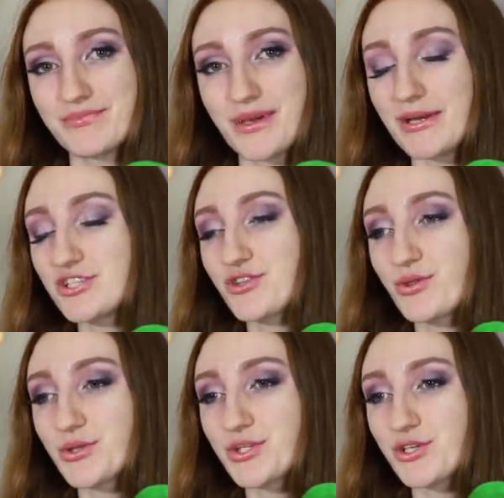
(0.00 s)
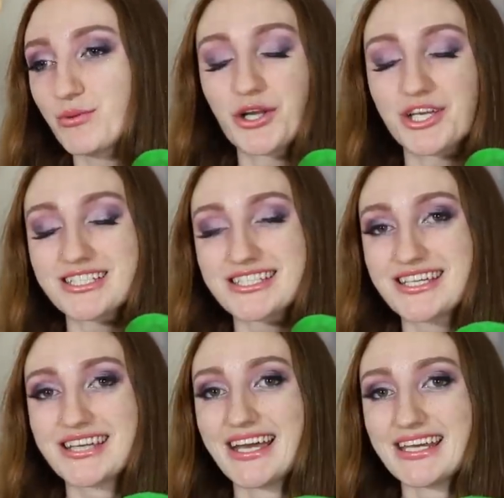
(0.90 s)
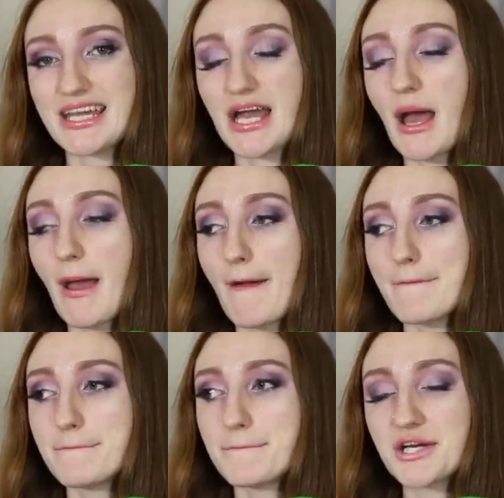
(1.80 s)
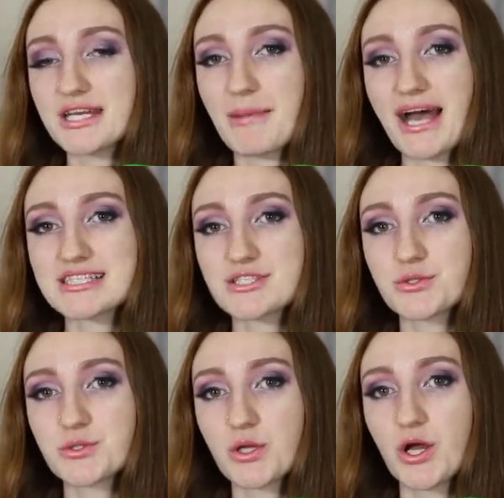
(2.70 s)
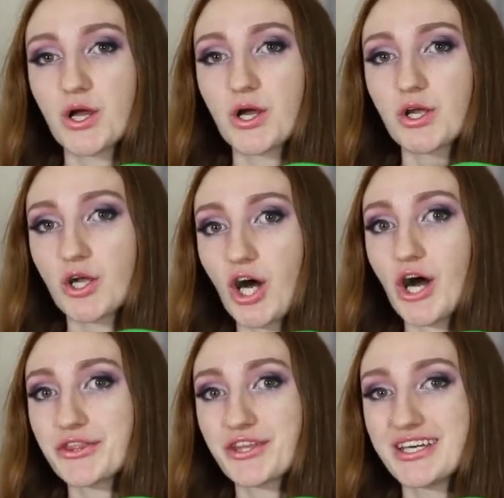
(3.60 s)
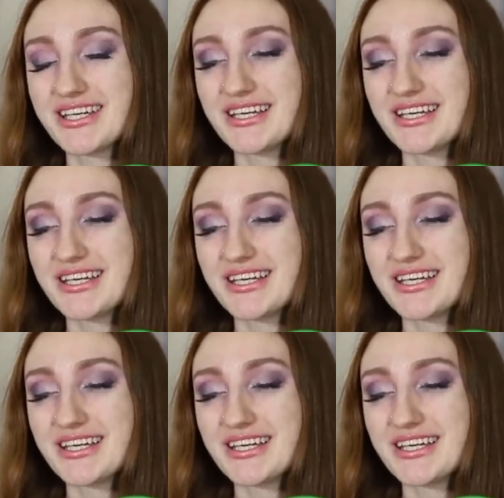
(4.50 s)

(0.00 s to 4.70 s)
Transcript: I bet you thought that you weren't gonna see any pretty pastel goth.